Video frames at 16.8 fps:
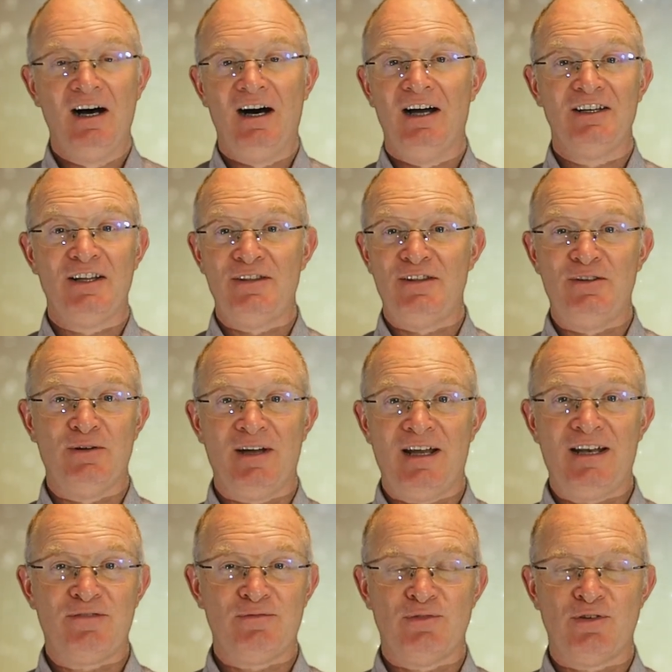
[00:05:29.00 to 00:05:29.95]
I don't think you'll
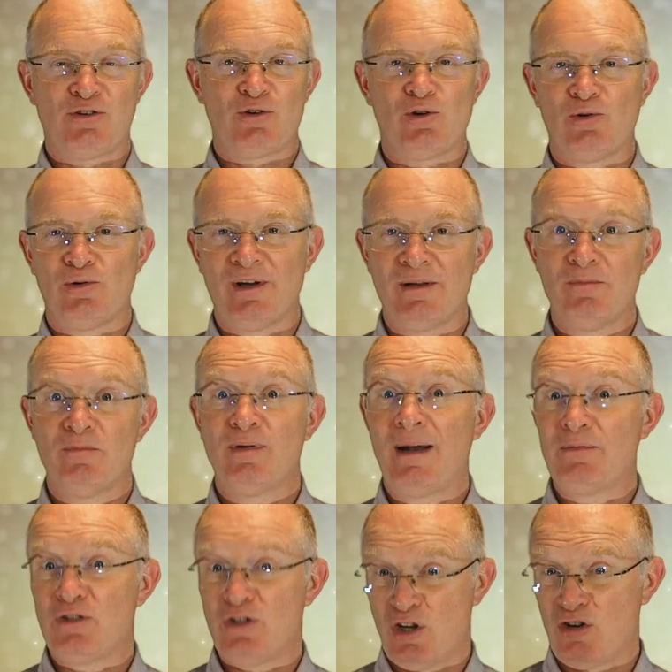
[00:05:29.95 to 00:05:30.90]
get it from the drawing.
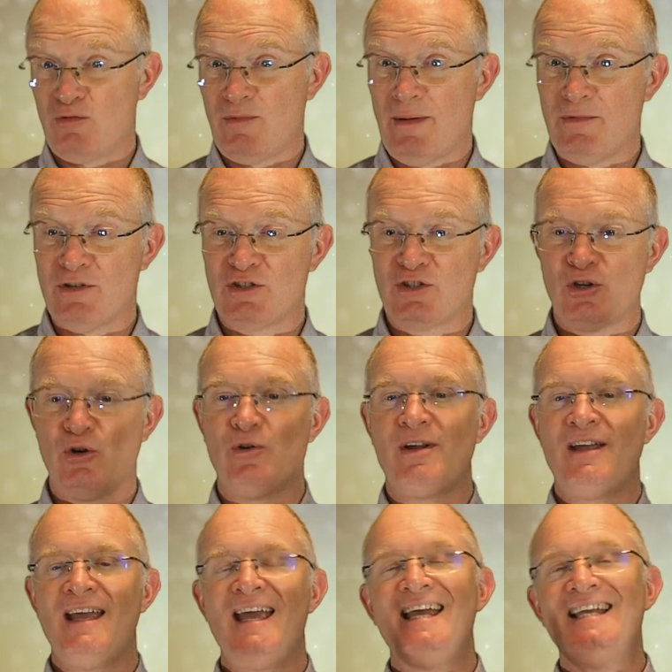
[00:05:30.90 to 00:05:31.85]
Perhaps you can remember the
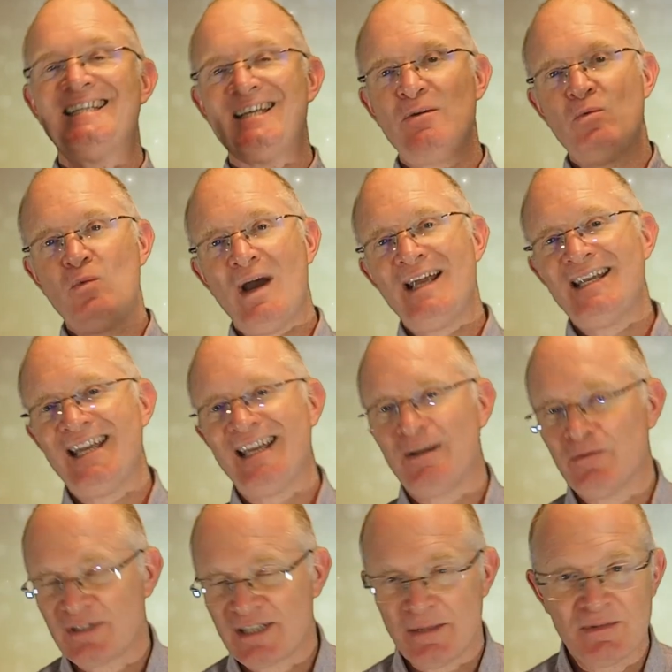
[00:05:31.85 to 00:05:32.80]
story. It's a
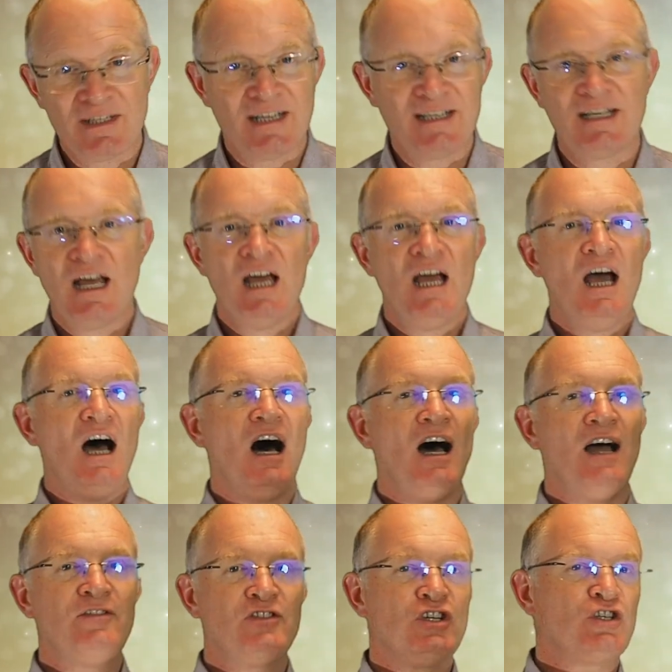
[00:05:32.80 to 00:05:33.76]
wedding. Someone says,
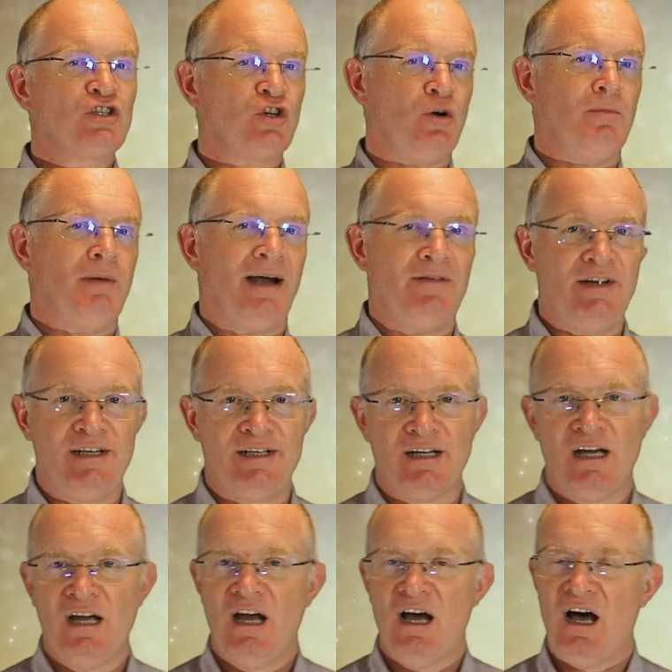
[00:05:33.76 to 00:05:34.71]
I've just got married.
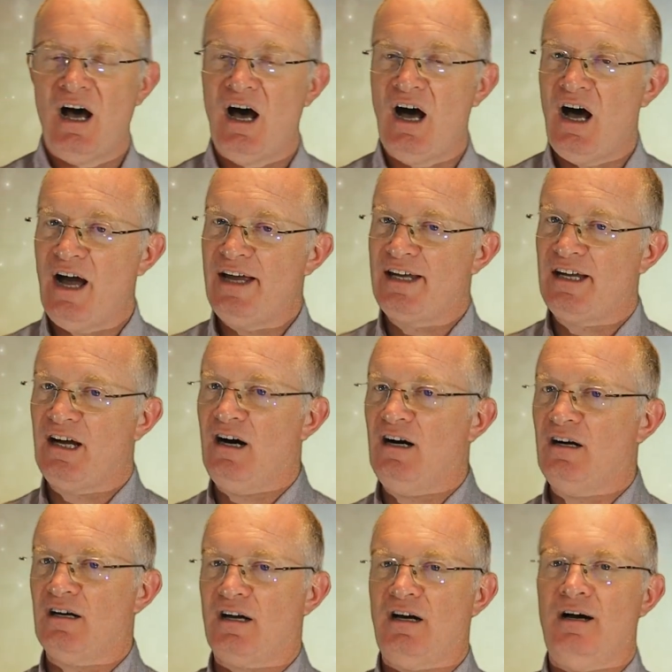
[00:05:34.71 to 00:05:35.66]
I
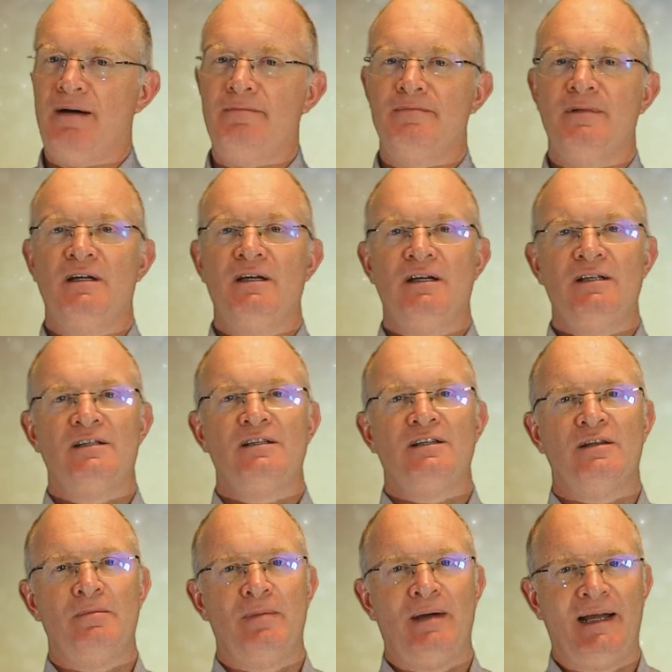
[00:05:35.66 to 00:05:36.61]
can't come to
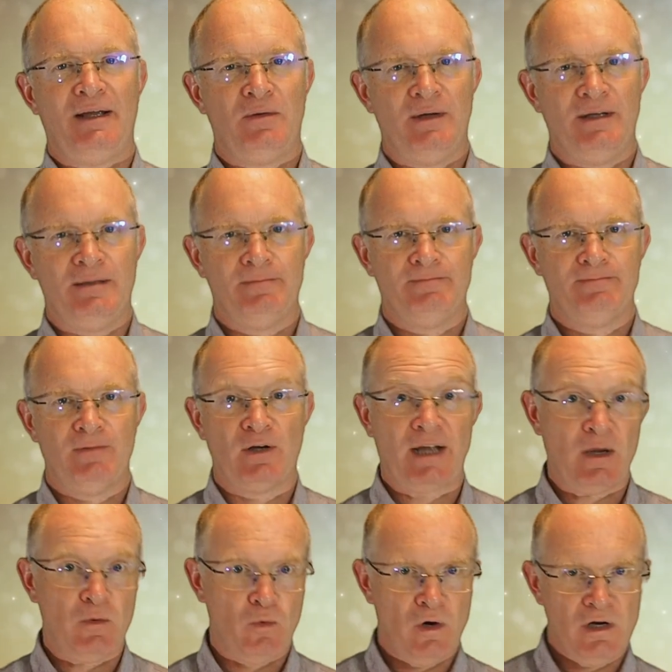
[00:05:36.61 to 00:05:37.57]
the banquet.
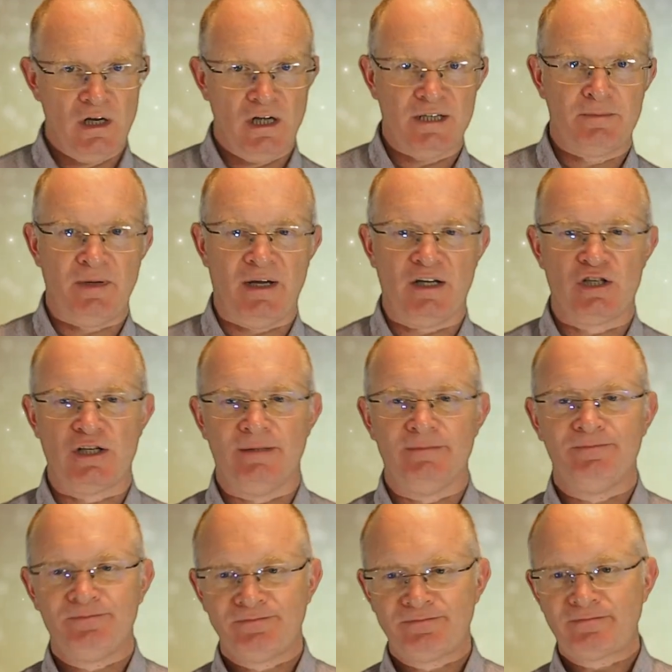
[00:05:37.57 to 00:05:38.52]
Okay, one last picture.
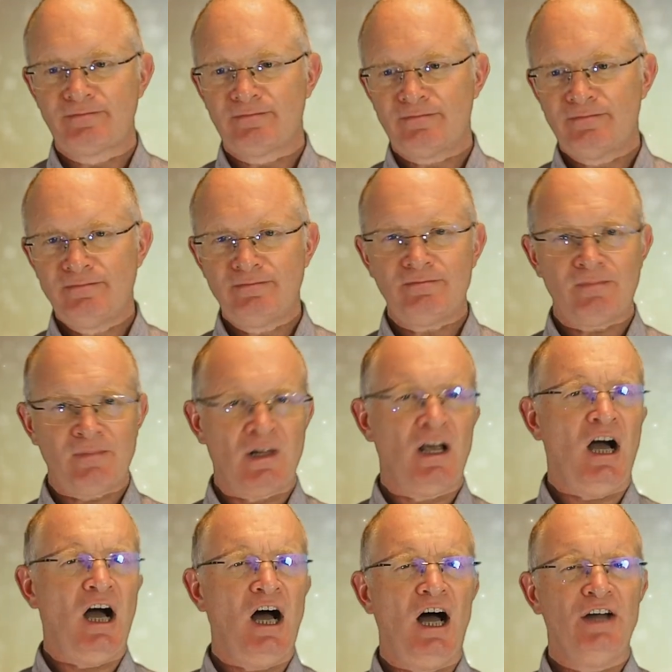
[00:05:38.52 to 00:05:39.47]

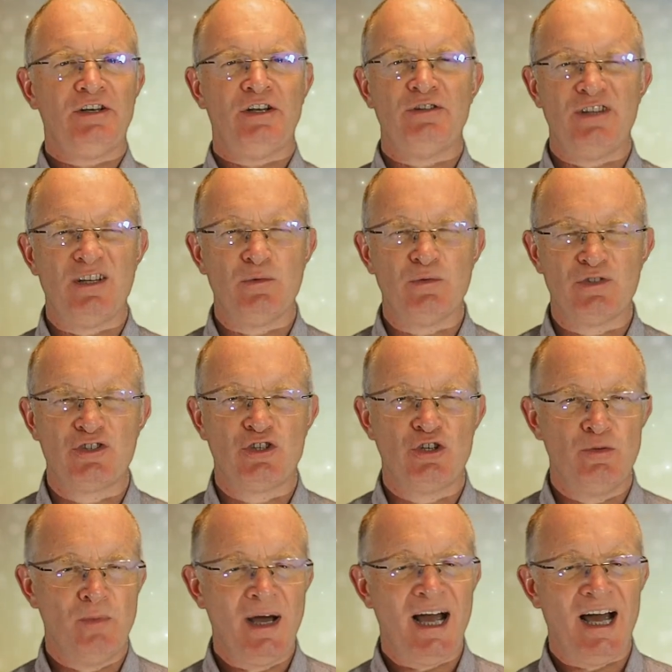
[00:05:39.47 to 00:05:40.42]
I don't think one's
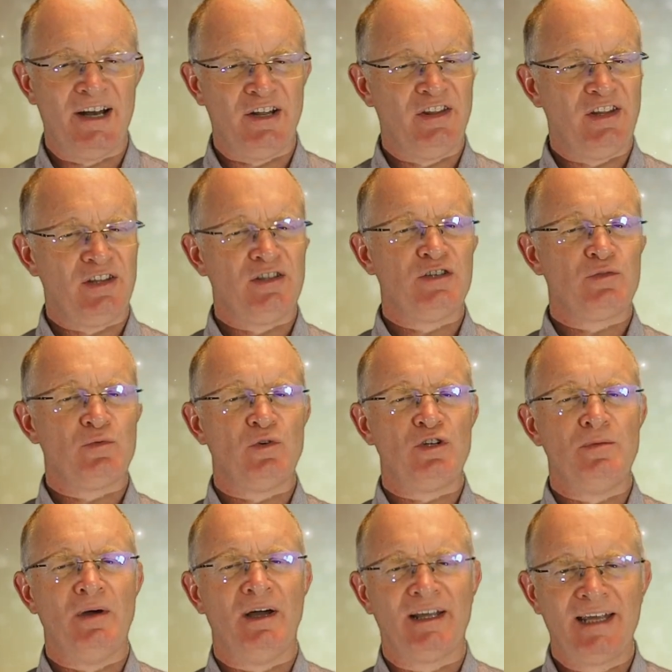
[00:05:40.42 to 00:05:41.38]
too bad. I think this one
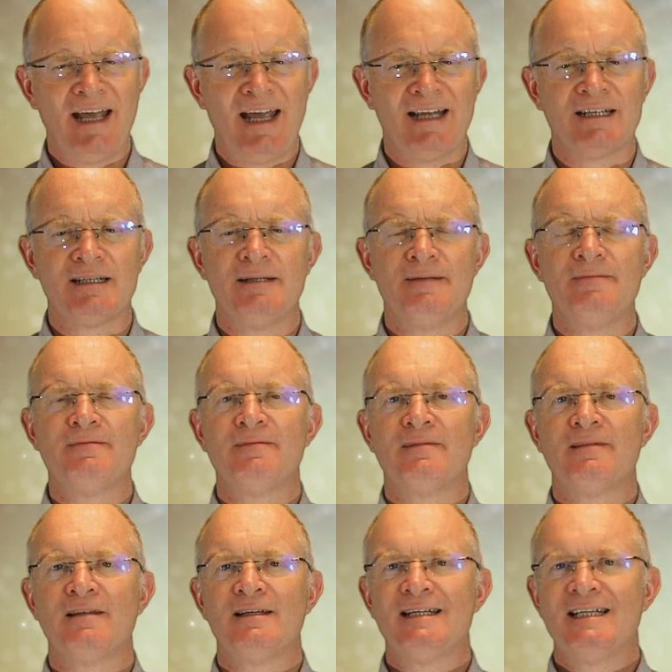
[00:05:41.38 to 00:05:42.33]
you might get.
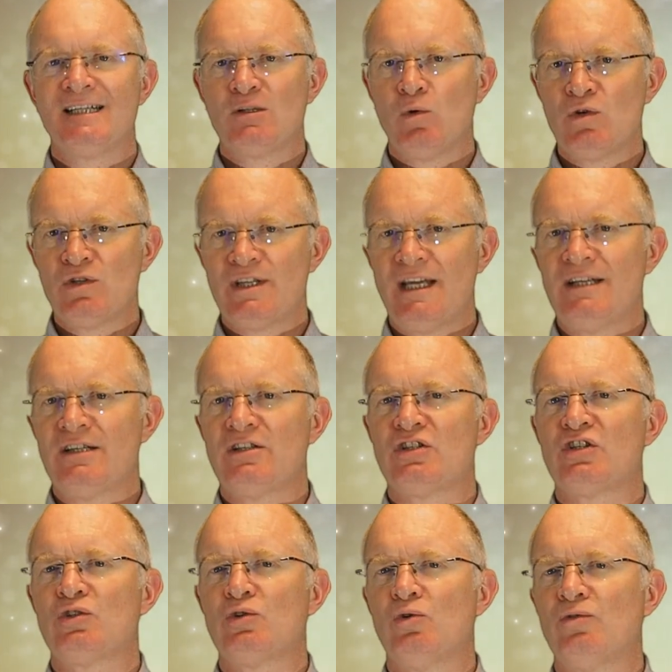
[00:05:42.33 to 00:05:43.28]
Towards the end of the
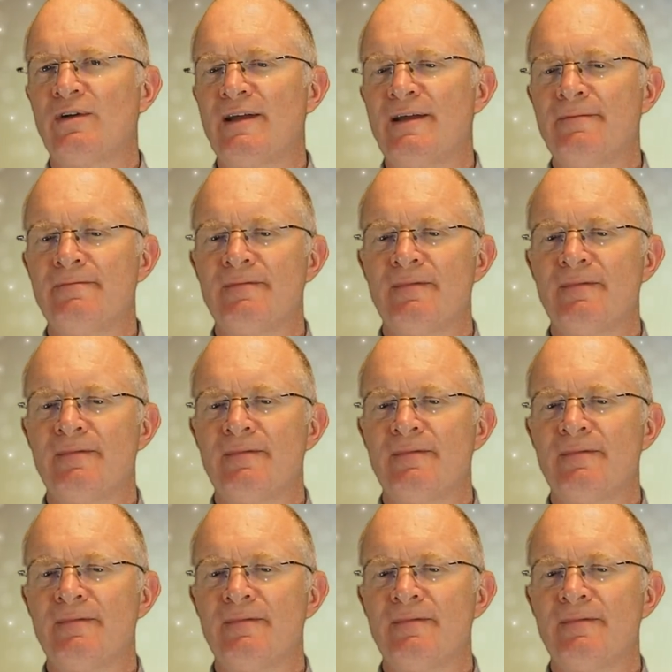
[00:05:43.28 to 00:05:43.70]
story.